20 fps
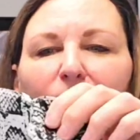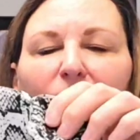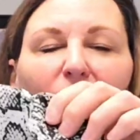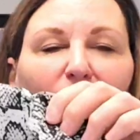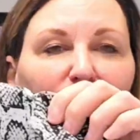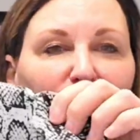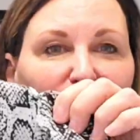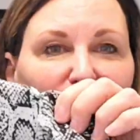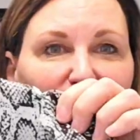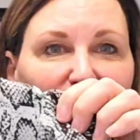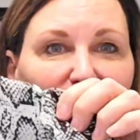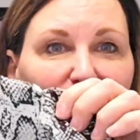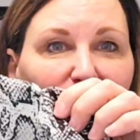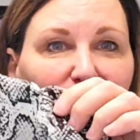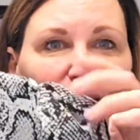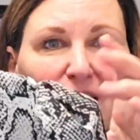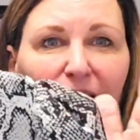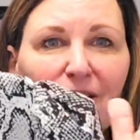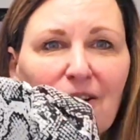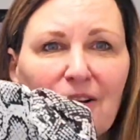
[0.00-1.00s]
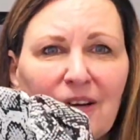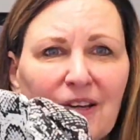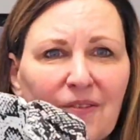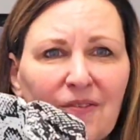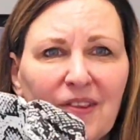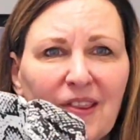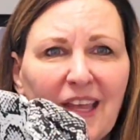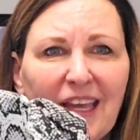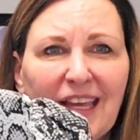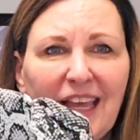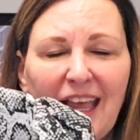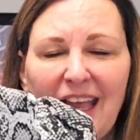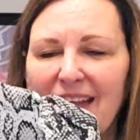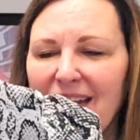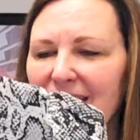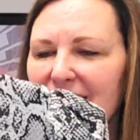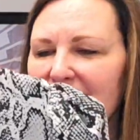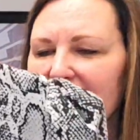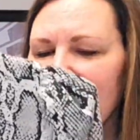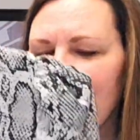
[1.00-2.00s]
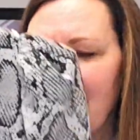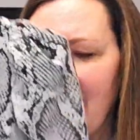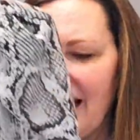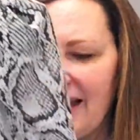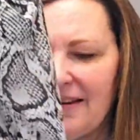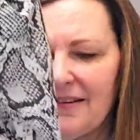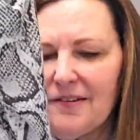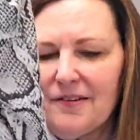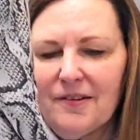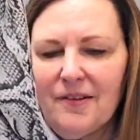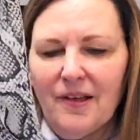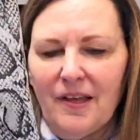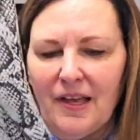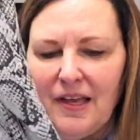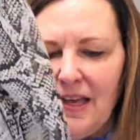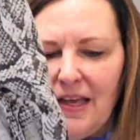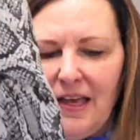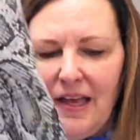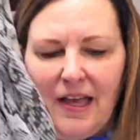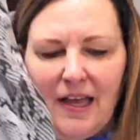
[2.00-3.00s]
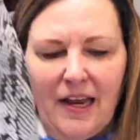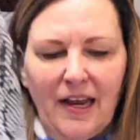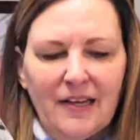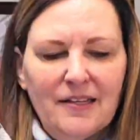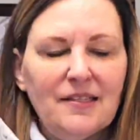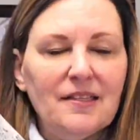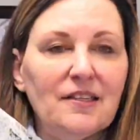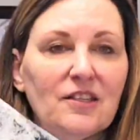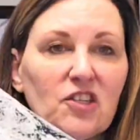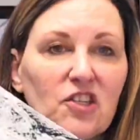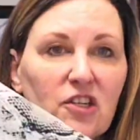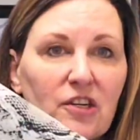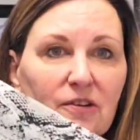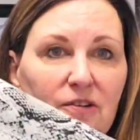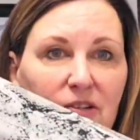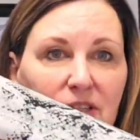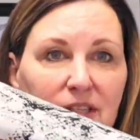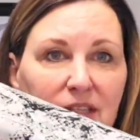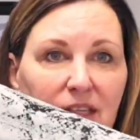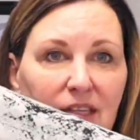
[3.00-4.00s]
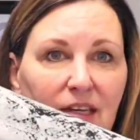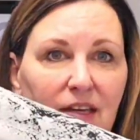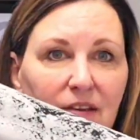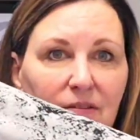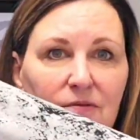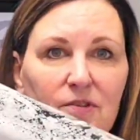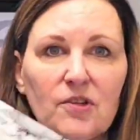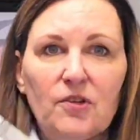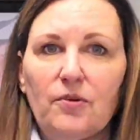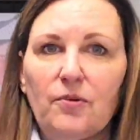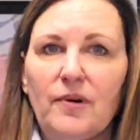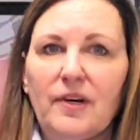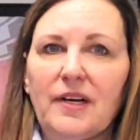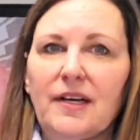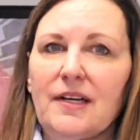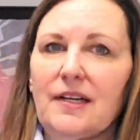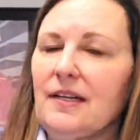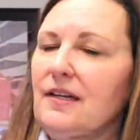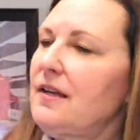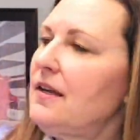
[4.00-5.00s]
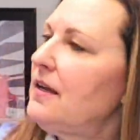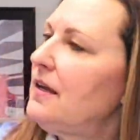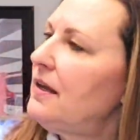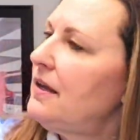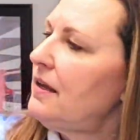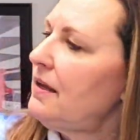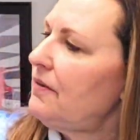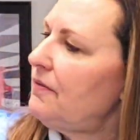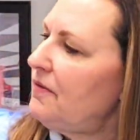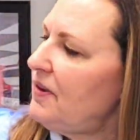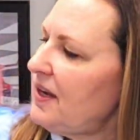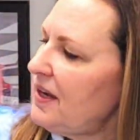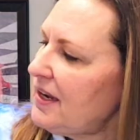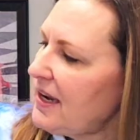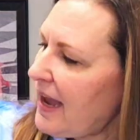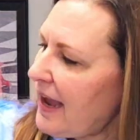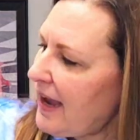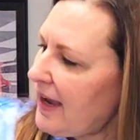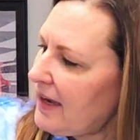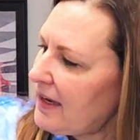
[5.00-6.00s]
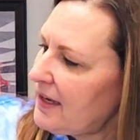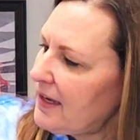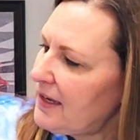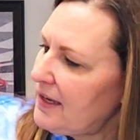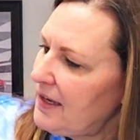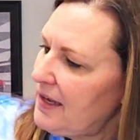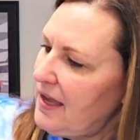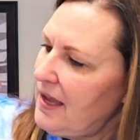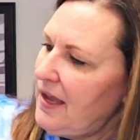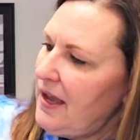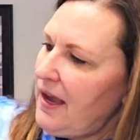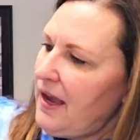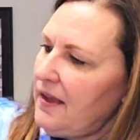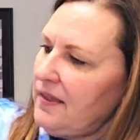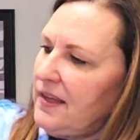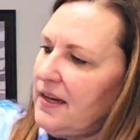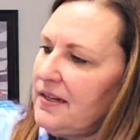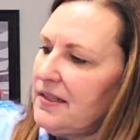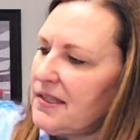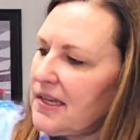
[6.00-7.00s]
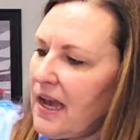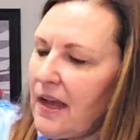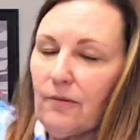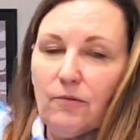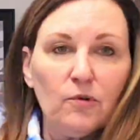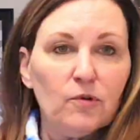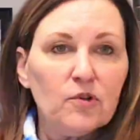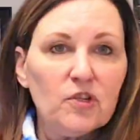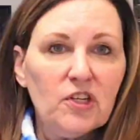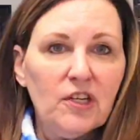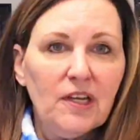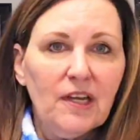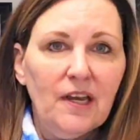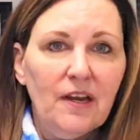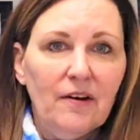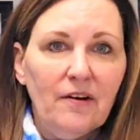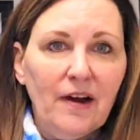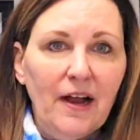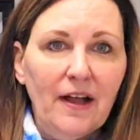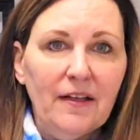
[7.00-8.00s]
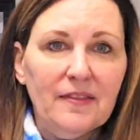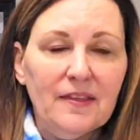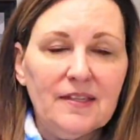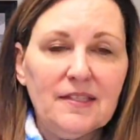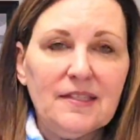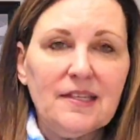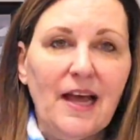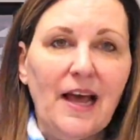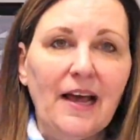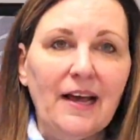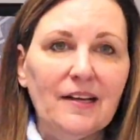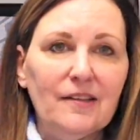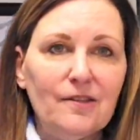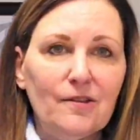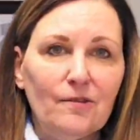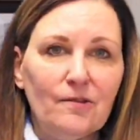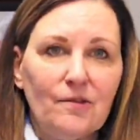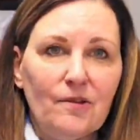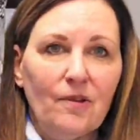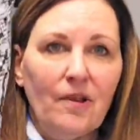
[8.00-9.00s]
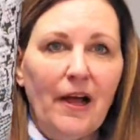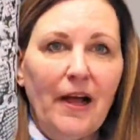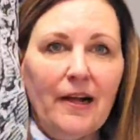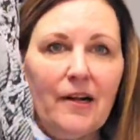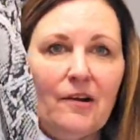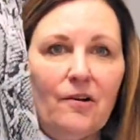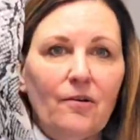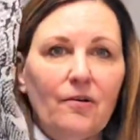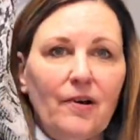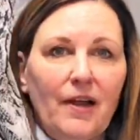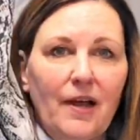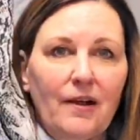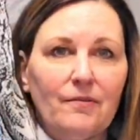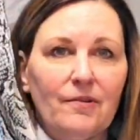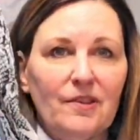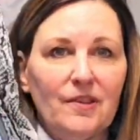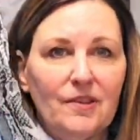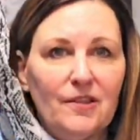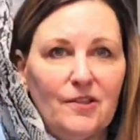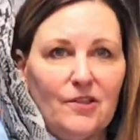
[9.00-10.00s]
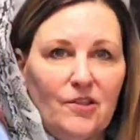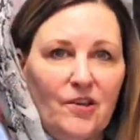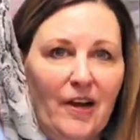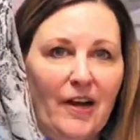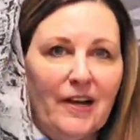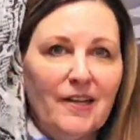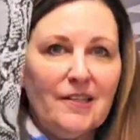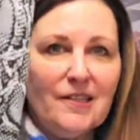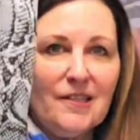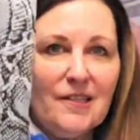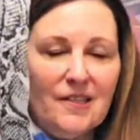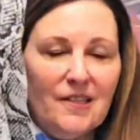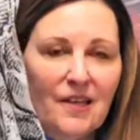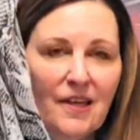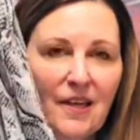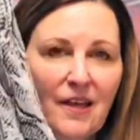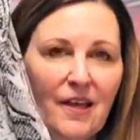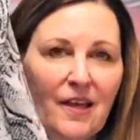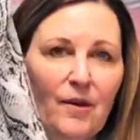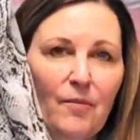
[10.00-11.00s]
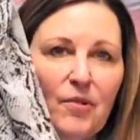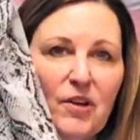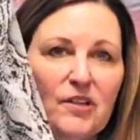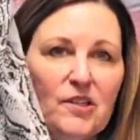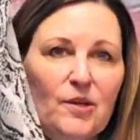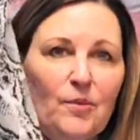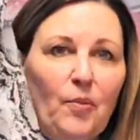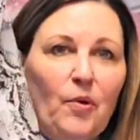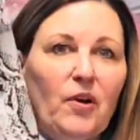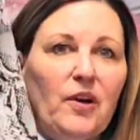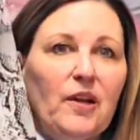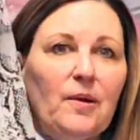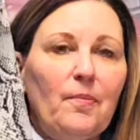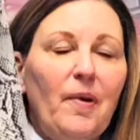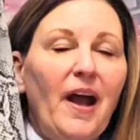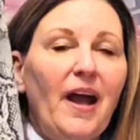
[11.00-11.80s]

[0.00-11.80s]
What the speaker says: puff sleeve here, or even like 80s style. It has the sheer sleeve to it, V-neck, and then it's got ruching here on the side. So there's a lot going on with this dress, but it's a pretty